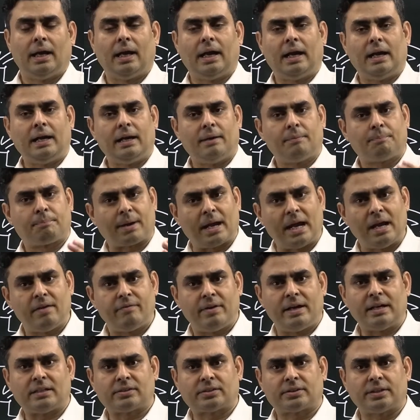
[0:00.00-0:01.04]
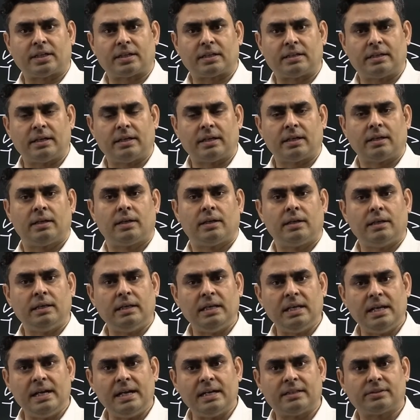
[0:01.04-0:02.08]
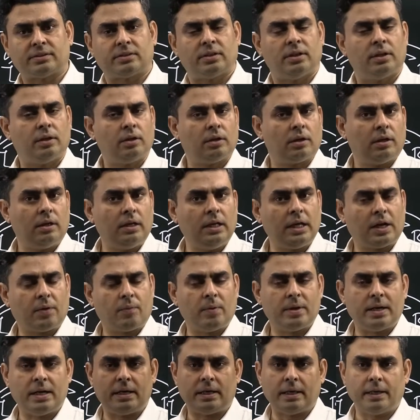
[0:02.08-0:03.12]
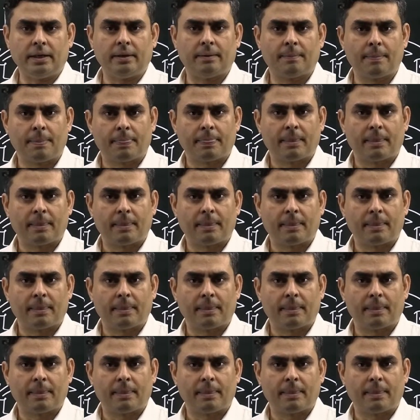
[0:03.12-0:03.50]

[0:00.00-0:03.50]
And private sector needs liquidity,